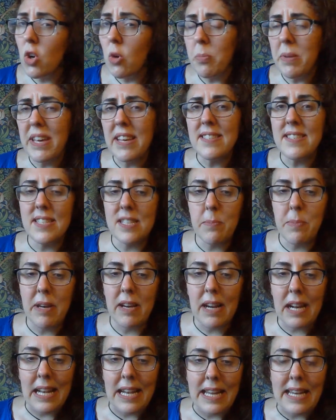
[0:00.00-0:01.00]
not because it's
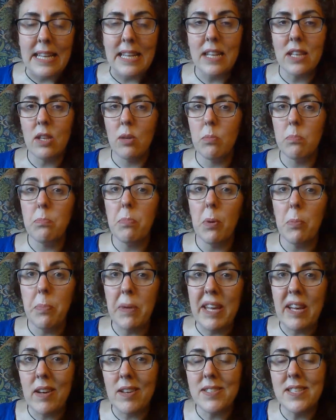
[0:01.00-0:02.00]
about cleaning them, but
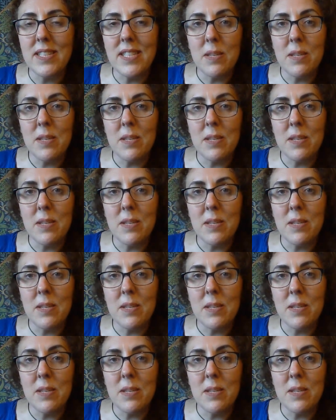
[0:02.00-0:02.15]
because